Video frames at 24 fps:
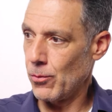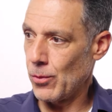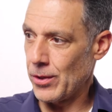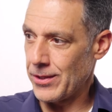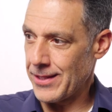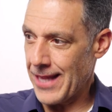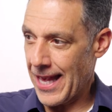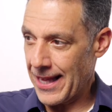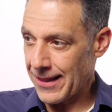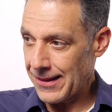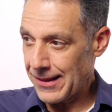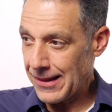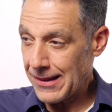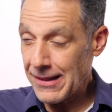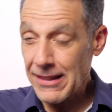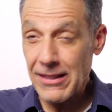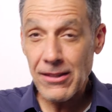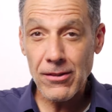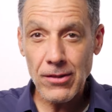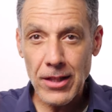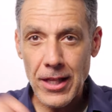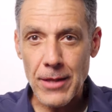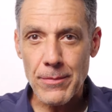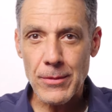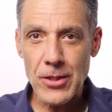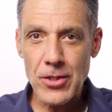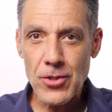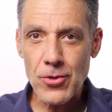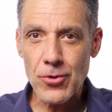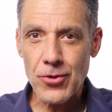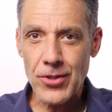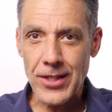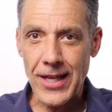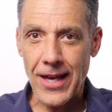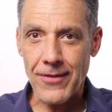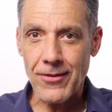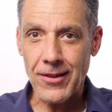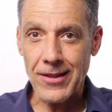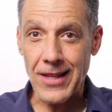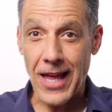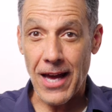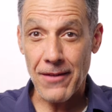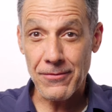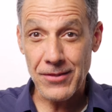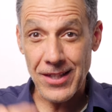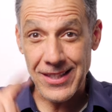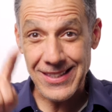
was that little image you see on the left,